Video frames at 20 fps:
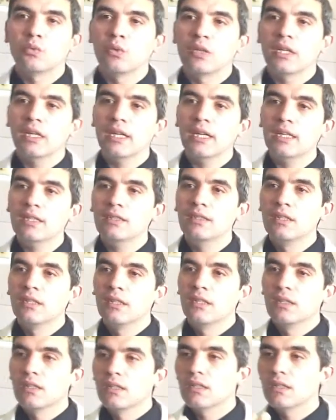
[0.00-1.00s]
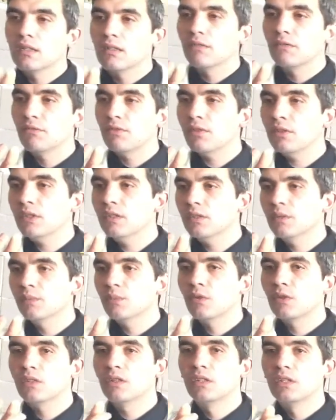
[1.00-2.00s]
we add a very
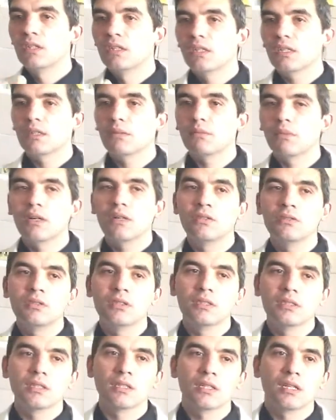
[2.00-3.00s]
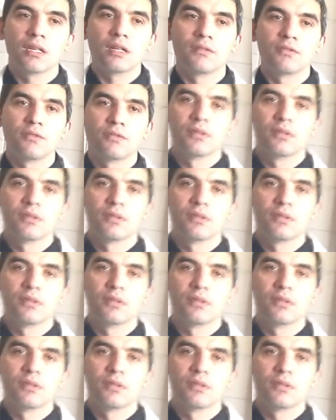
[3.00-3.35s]
small amount of